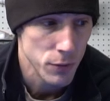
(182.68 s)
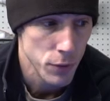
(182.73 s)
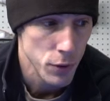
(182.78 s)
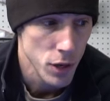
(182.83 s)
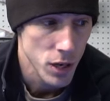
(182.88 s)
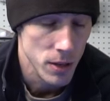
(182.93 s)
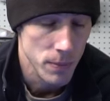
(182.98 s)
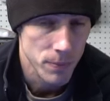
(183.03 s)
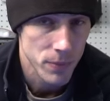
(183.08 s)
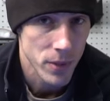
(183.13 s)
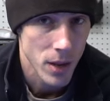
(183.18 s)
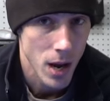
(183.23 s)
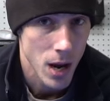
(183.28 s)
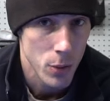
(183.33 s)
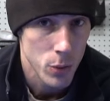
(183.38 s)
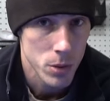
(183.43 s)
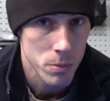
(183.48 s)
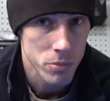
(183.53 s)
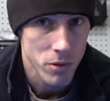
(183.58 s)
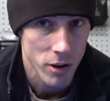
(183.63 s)
foot,
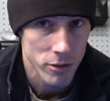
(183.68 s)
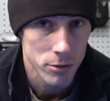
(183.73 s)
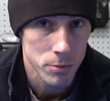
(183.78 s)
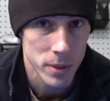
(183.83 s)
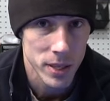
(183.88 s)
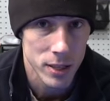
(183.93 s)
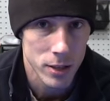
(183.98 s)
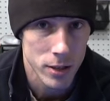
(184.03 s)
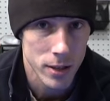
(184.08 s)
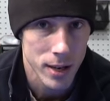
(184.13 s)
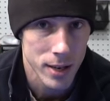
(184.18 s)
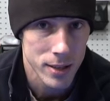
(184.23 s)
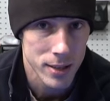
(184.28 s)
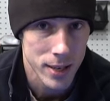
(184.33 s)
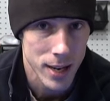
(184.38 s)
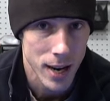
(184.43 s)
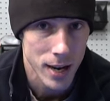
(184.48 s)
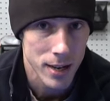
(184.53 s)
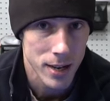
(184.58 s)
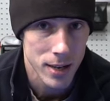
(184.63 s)
I would probably look
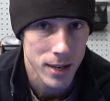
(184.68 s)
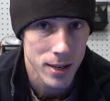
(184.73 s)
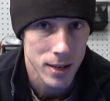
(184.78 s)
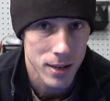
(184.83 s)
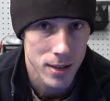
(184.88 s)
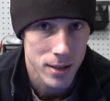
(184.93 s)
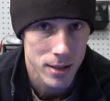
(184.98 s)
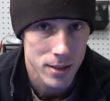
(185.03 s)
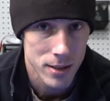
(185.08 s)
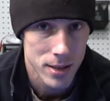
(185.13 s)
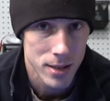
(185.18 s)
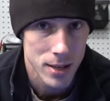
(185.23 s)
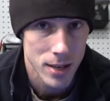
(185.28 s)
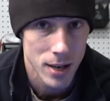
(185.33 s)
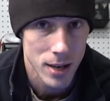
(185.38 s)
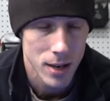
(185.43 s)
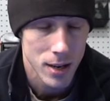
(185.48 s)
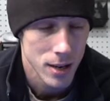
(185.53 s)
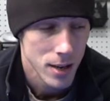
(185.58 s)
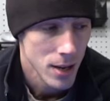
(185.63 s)
into getting the,
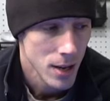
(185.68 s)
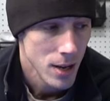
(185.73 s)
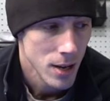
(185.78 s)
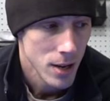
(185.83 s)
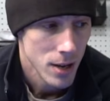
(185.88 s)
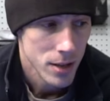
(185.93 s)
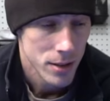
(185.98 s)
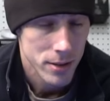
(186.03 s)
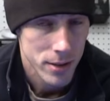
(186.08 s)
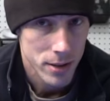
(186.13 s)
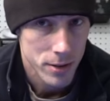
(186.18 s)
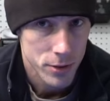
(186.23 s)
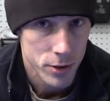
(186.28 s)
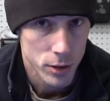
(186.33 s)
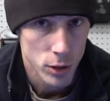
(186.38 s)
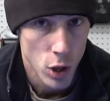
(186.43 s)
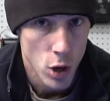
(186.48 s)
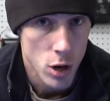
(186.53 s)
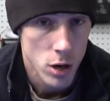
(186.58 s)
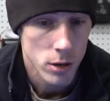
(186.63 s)
uh, the,
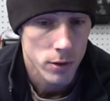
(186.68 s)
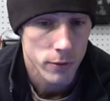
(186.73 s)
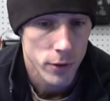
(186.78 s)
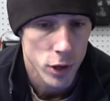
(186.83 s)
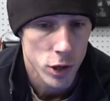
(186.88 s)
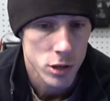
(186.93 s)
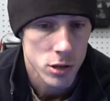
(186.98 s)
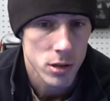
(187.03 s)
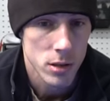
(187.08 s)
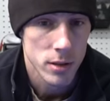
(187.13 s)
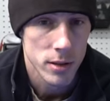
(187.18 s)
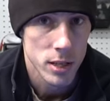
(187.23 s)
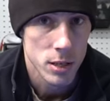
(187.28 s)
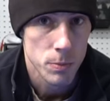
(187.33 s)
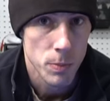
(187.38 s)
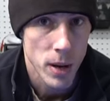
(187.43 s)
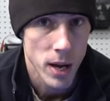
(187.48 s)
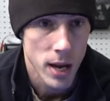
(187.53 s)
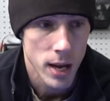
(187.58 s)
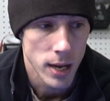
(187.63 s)
the, long version of this
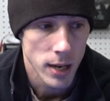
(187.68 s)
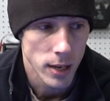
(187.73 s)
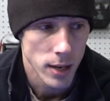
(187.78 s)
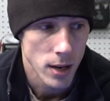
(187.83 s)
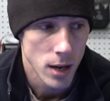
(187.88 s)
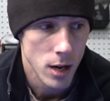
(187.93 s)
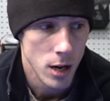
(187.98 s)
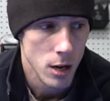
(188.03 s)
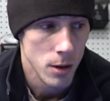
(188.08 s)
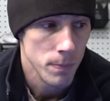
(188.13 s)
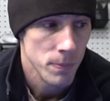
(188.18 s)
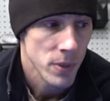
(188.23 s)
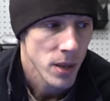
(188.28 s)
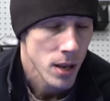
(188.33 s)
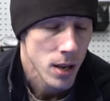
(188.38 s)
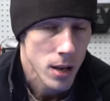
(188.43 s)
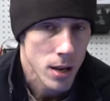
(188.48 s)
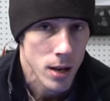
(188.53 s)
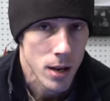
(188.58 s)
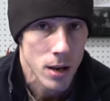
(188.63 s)
bag. Um,
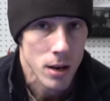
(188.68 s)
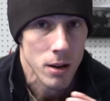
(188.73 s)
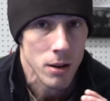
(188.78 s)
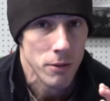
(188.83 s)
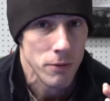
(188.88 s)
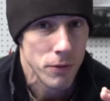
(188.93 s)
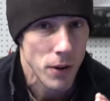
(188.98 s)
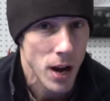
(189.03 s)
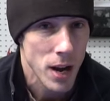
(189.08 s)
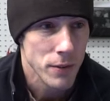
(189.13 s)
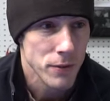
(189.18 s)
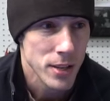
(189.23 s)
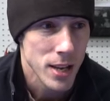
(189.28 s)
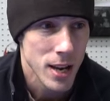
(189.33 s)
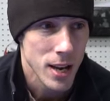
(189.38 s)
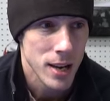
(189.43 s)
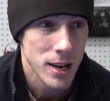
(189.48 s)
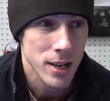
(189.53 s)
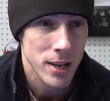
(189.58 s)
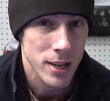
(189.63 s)

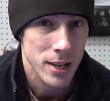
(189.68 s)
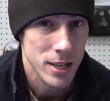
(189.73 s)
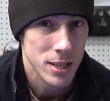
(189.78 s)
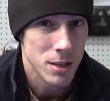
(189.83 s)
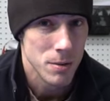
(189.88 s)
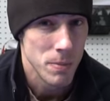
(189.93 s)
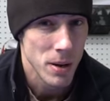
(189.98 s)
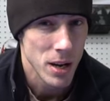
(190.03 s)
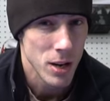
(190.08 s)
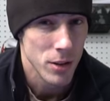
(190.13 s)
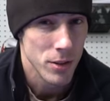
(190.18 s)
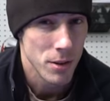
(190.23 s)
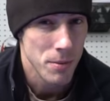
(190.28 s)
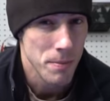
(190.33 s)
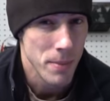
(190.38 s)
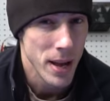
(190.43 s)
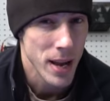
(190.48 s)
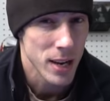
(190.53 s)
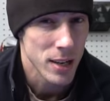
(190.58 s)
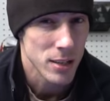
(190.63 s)
510 is about the
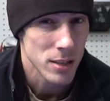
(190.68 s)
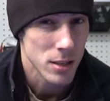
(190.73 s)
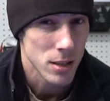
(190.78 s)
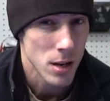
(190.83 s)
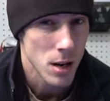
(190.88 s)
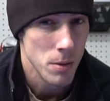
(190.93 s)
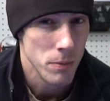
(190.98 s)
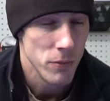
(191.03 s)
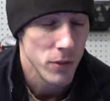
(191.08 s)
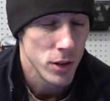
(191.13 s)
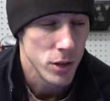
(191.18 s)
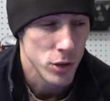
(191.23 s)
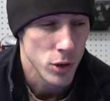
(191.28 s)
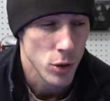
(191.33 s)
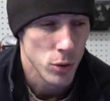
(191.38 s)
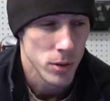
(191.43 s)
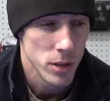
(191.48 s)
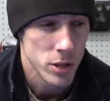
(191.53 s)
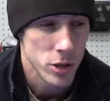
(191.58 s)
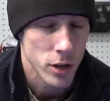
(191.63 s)
max comfort
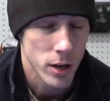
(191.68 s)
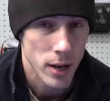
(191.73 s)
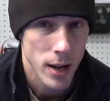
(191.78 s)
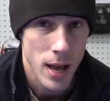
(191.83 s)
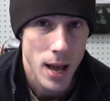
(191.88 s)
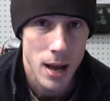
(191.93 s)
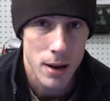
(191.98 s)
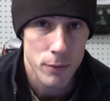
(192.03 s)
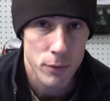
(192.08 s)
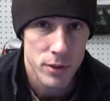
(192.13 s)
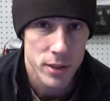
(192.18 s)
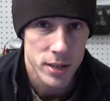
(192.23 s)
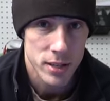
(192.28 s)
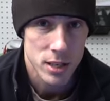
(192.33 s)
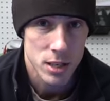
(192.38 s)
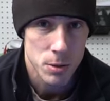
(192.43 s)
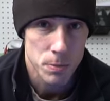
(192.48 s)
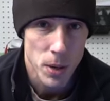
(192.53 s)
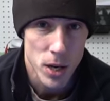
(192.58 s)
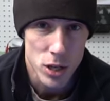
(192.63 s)
zone that you're gonna have with
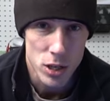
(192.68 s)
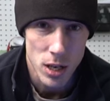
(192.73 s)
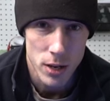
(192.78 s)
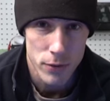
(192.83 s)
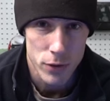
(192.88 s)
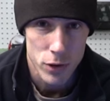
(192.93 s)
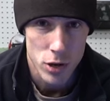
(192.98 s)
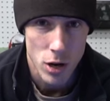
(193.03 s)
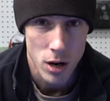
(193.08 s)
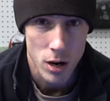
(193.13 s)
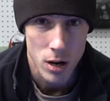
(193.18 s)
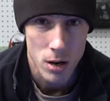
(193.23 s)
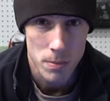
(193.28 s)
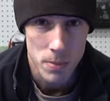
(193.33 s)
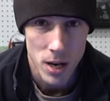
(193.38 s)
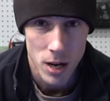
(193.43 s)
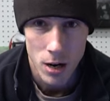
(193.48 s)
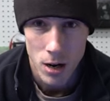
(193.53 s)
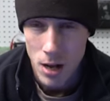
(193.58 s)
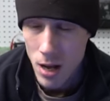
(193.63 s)
this, especially if you're talking
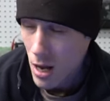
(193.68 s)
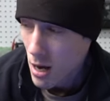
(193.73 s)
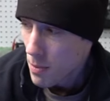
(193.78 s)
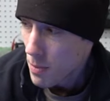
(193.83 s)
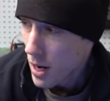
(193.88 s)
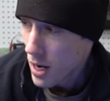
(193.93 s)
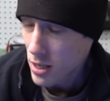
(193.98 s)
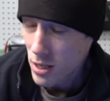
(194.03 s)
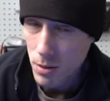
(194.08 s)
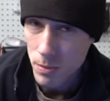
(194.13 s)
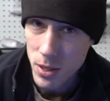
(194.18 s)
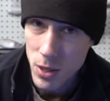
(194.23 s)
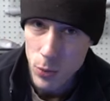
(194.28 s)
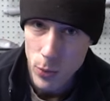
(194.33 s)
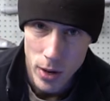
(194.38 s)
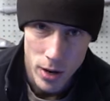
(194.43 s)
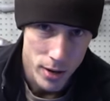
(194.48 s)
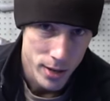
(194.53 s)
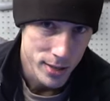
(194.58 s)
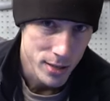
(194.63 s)
about possibly
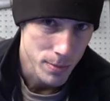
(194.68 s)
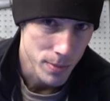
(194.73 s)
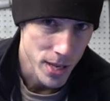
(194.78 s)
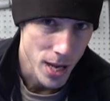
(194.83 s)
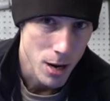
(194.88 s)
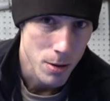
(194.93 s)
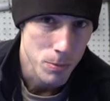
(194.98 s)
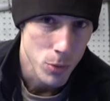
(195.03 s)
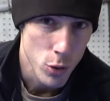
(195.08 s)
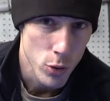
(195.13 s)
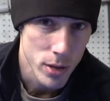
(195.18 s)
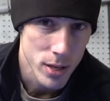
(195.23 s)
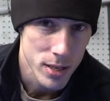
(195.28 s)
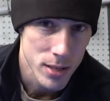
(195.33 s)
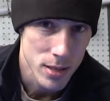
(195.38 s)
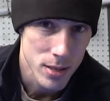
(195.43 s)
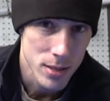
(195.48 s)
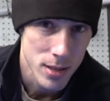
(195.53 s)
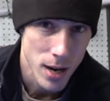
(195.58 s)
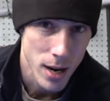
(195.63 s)
wearing some down
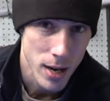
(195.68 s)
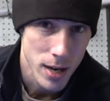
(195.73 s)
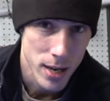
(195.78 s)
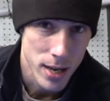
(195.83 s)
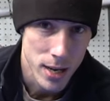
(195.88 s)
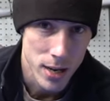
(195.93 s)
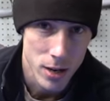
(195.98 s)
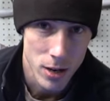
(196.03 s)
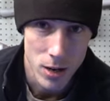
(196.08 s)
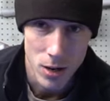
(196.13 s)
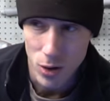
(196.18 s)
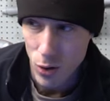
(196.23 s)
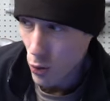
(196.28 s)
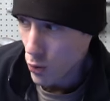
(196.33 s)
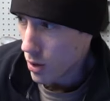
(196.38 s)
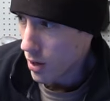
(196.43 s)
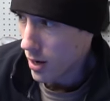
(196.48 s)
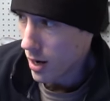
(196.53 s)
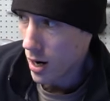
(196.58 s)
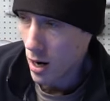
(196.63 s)
booties inside here
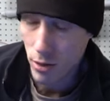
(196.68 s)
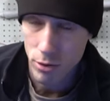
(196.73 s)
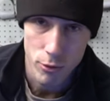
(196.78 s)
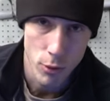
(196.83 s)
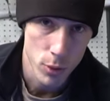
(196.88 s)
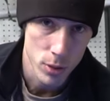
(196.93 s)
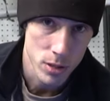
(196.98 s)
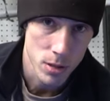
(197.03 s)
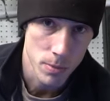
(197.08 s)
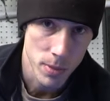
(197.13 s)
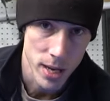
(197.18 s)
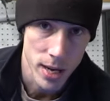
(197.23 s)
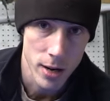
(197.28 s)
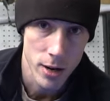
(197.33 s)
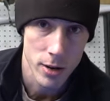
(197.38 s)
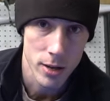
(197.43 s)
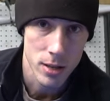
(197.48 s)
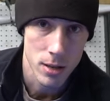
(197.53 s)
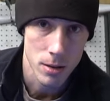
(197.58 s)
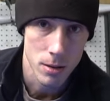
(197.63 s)
or uh, throwing some
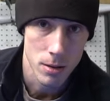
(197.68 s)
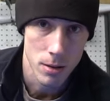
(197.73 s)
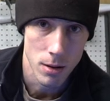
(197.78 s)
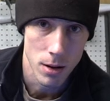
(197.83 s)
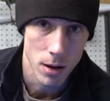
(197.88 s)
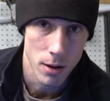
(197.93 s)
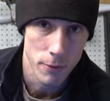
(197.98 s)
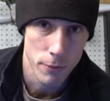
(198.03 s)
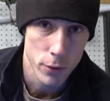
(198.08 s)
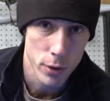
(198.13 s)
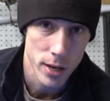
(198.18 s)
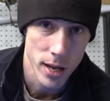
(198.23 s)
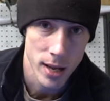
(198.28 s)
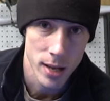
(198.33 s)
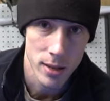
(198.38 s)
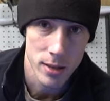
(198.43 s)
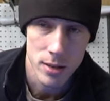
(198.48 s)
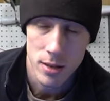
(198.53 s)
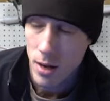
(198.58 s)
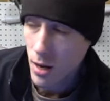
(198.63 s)
gear at the uh, foot
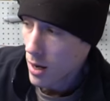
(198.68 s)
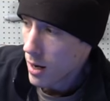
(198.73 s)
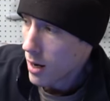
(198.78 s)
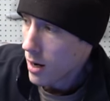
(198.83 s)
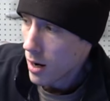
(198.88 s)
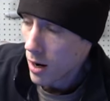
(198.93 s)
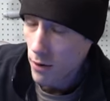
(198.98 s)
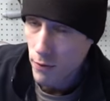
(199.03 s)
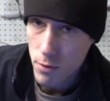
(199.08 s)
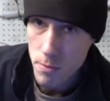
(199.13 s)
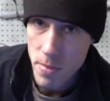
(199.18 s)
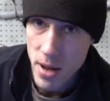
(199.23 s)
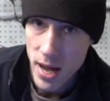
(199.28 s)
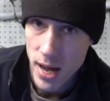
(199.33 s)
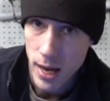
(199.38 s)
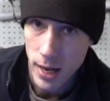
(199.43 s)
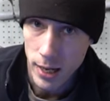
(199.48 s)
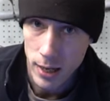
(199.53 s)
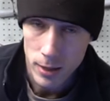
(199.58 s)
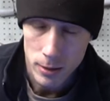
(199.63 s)
end of the
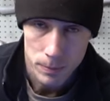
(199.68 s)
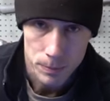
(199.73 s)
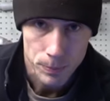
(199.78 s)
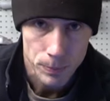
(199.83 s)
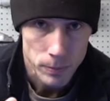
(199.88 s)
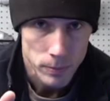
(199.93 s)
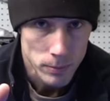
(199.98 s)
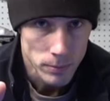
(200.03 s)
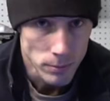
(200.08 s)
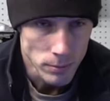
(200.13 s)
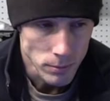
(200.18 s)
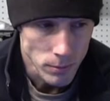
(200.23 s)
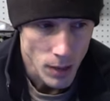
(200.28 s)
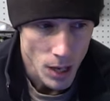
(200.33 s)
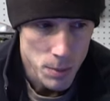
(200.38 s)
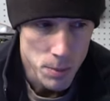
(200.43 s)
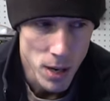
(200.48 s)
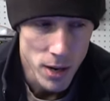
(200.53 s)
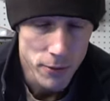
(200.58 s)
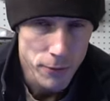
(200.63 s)
bag.
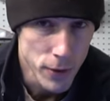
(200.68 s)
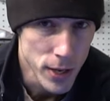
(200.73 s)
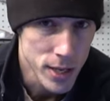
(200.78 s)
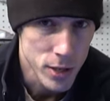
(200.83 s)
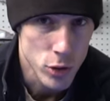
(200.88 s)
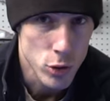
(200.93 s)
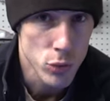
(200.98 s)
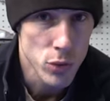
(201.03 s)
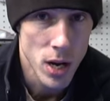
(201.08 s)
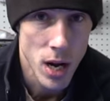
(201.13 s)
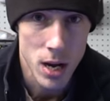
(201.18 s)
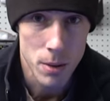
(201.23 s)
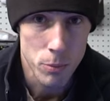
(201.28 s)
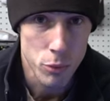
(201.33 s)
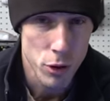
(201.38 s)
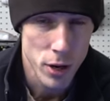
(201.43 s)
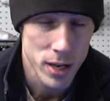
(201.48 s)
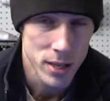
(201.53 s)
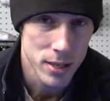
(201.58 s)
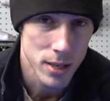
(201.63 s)
My feet do not
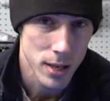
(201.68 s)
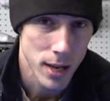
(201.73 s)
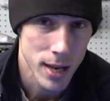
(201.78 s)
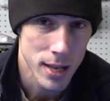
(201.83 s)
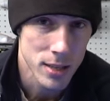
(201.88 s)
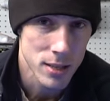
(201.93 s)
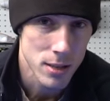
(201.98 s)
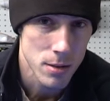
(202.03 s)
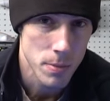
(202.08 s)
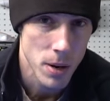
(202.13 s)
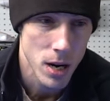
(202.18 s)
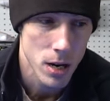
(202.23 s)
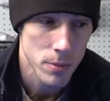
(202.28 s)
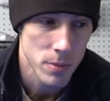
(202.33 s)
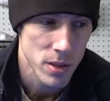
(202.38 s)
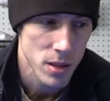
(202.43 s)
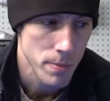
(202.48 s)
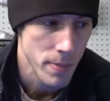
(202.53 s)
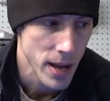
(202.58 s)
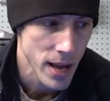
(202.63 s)
press against the
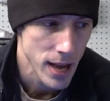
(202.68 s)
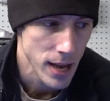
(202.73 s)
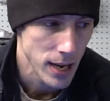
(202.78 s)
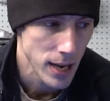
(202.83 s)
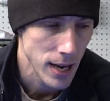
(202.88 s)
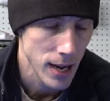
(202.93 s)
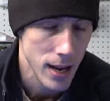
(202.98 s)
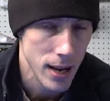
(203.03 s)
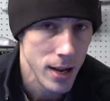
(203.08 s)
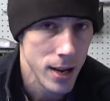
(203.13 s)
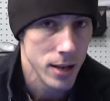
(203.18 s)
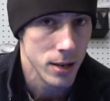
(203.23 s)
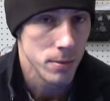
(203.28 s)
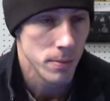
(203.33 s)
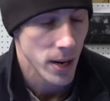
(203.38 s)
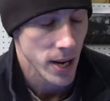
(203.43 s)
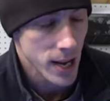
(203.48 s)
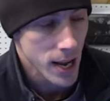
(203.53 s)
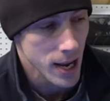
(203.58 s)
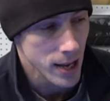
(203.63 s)
bottom of the bag and
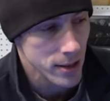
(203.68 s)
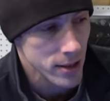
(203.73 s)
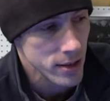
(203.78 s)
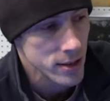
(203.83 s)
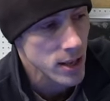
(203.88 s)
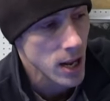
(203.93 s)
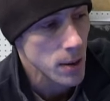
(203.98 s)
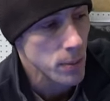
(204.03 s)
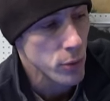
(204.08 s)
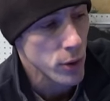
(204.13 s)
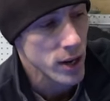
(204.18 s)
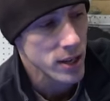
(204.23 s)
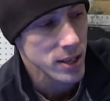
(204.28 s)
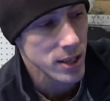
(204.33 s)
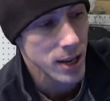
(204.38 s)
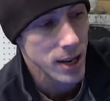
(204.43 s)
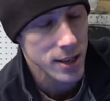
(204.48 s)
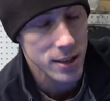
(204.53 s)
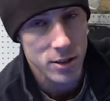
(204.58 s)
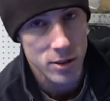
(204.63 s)
my head does not press
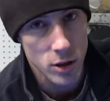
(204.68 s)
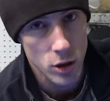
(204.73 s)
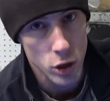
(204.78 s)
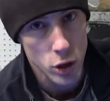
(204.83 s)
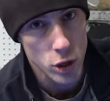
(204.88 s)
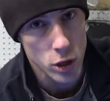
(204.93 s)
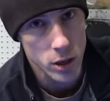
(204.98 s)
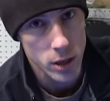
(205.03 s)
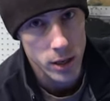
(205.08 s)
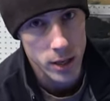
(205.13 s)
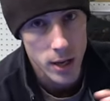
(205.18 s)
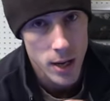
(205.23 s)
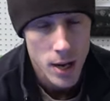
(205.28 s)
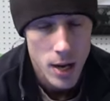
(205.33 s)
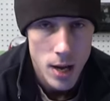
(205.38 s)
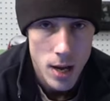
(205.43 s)
against the hood.